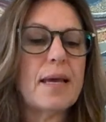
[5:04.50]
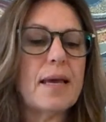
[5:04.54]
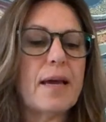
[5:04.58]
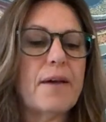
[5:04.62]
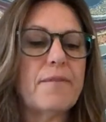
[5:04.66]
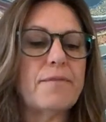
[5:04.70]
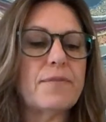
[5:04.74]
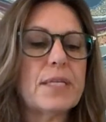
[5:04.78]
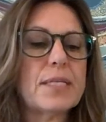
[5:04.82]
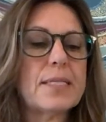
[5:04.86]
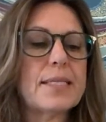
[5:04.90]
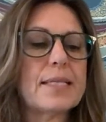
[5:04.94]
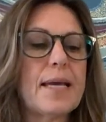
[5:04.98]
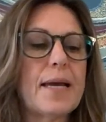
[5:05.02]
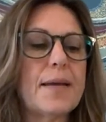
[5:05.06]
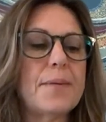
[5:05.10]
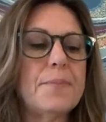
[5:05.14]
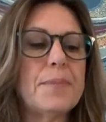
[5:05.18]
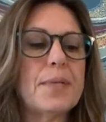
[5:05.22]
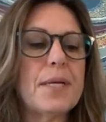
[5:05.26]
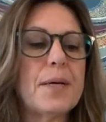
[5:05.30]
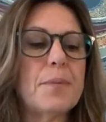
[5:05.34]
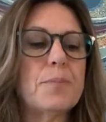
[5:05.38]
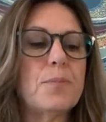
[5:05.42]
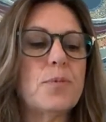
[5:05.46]
have the same
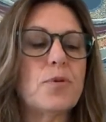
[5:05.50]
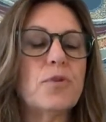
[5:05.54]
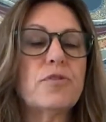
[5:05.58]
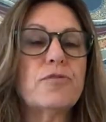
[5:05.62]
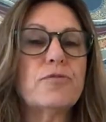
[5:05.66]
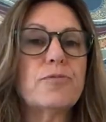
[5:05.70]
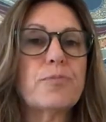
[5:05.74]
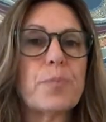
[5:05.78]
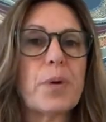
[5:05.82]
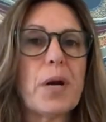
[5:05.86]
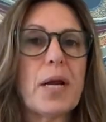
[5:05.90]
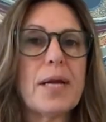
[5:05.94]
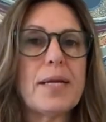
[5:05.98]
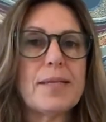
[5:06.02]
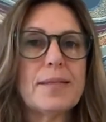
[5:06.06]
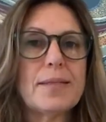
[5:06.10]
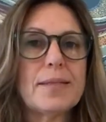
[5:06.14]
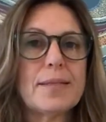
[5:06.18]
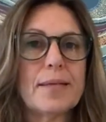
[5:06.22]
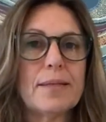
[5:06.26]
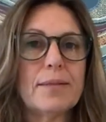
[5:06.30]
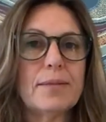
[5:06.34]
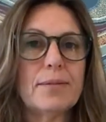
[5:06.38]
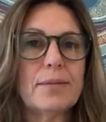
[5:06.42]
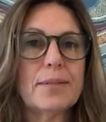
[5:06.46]
number of brain
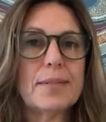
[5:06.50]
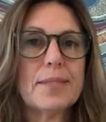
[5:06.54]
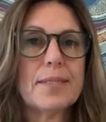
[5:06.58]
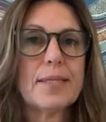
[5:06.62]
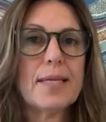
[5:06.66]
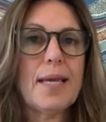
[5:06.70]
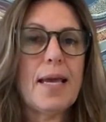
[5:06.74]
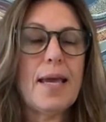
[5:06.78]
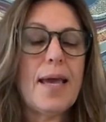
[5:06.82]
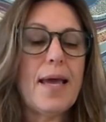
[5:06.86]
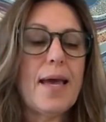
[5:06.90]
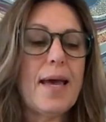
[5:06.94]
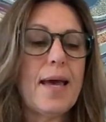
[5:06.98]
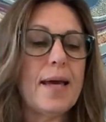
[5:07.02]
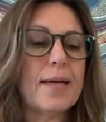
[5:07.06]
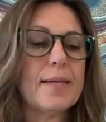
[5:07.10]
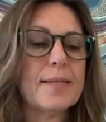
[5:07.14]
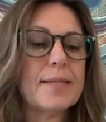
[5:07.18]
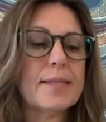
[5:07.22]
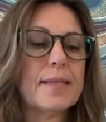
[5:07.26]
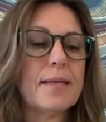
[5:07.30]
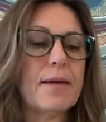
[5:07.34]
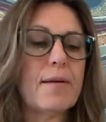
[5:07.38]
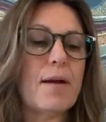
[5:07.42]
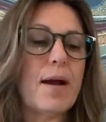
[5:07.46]
cells
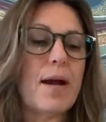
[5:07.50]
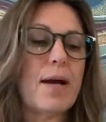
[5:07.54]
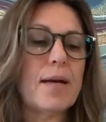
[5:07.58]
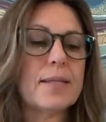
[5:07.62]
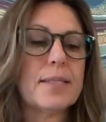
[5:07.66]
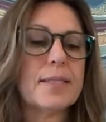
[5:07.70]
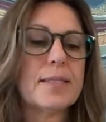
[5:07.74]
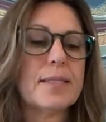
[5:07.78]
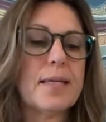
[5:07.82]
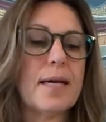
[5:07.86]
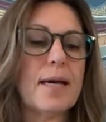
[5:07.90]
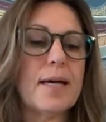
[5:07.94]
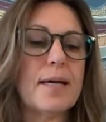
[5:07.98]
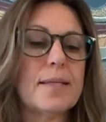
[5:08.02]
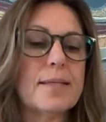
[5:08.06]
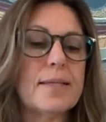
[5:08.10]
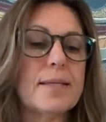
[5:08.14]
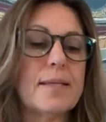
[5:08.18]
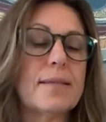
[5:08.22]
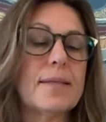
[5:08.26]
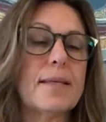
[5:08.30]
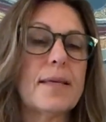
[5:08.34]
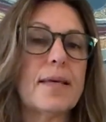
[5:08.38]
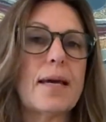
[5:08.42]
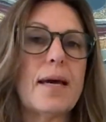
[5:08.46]
as there are stars
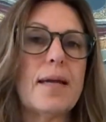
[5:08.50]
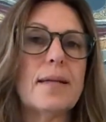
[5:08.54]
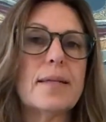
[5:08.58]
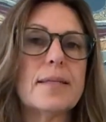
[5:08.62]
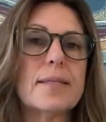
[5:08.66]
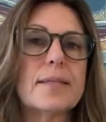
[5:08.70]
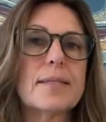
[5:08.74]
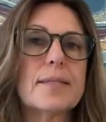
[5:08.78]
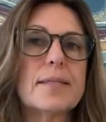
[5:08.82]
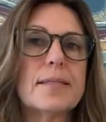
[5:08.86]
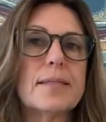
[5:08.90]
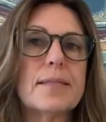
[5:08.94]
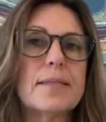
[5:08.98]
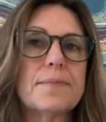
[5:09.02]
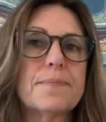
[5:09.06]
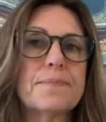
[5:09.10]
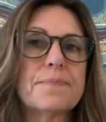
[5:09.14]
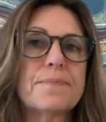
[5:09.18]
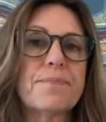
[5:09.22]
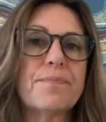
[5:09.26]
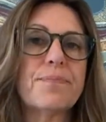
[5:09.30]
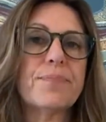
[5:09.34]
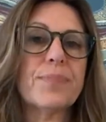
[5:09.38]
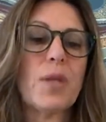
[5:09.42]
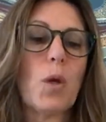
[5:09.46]
in the galaxy.
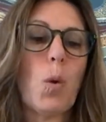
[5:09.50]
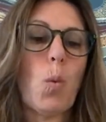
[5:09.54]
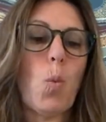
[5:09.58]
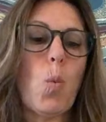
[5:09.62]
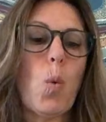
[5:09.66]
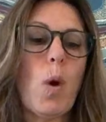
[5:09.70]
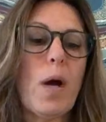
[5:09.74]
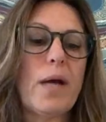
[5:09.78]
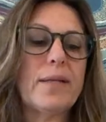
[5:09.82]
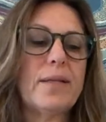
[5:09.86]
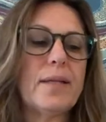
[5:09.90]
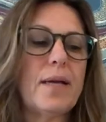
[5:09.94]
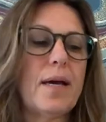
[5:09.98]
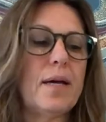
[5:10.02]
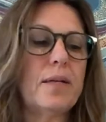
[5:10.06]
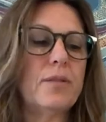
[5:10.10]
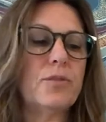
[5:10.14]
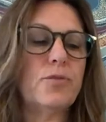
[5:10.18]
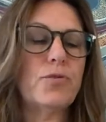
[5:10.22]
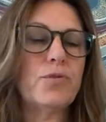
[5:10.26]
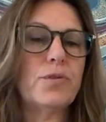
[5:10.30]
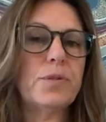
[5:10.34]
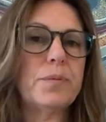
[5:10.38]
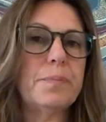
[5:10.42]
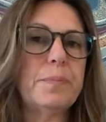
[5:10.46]

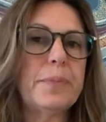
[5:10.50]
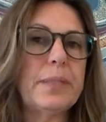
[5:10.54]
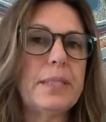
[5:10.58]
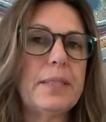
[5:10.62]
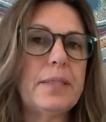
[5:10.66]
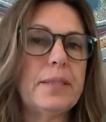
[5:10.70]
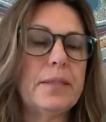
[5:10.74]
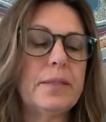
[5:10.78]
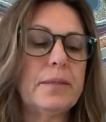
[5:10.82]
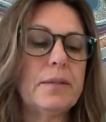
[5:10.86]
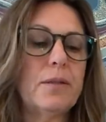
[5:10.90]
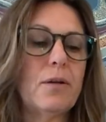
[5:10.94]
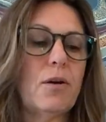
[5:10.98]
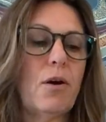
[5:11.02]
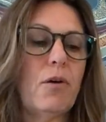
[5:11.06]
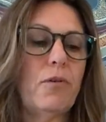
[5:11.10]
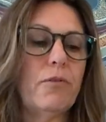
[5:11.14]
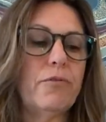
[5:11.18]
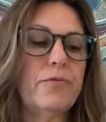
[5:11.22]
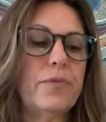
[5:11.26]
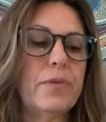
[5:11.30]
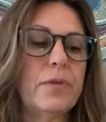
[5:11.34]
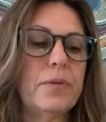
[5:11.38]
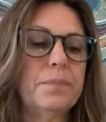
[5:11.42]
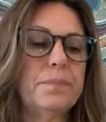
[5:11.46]
100 billion
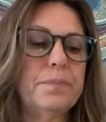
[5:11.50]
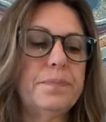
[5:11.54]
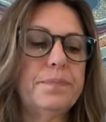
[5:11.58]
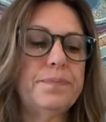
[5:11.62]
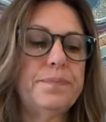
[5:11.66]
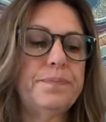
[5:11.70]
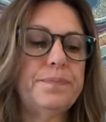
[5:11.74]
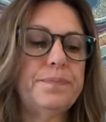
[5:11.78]
of them.